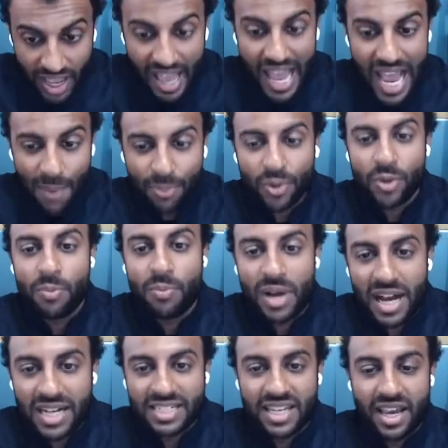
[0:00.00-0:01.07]
Apple
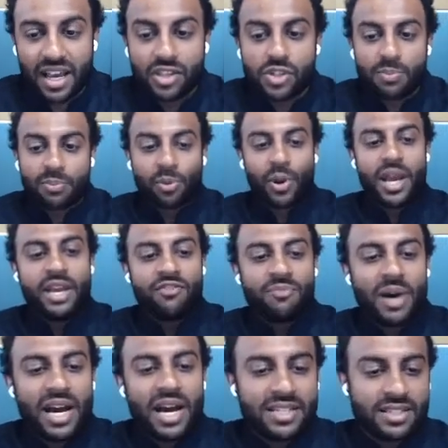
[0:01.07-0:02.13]
podcast, Brave
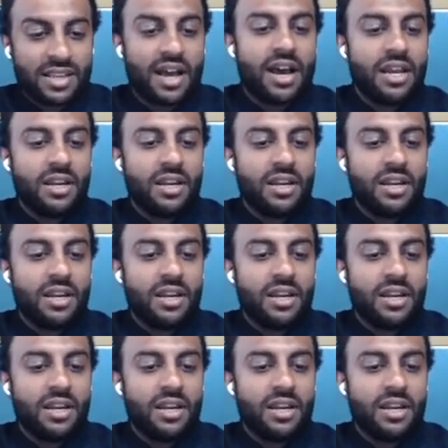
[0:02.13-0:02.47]
by Design,